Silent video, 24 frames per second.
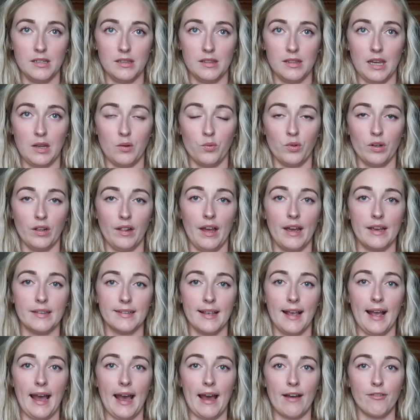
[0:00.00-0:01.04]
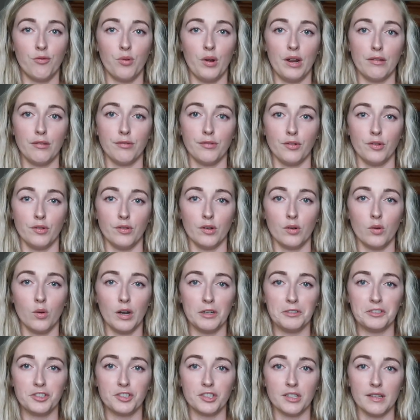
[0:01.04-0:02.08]
they realize halfway through the
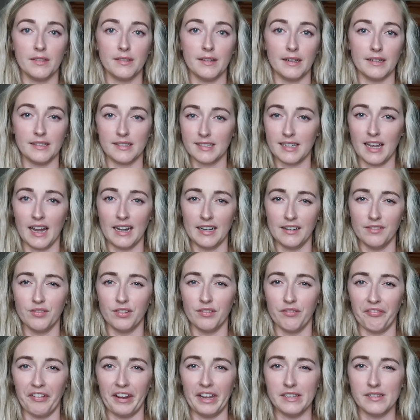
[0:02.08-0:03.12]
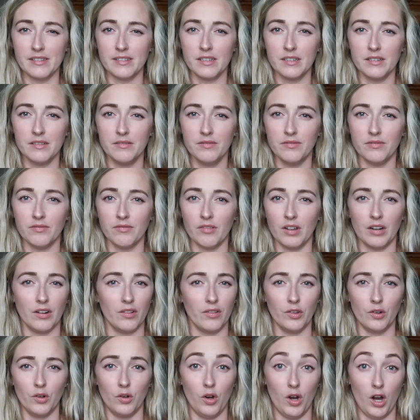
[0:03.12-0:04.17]
question that it's kind of invasive and
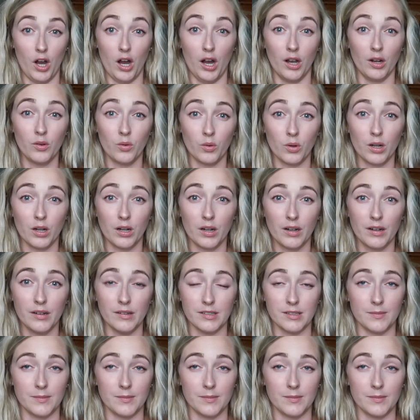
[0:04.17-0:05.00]
a little awkward,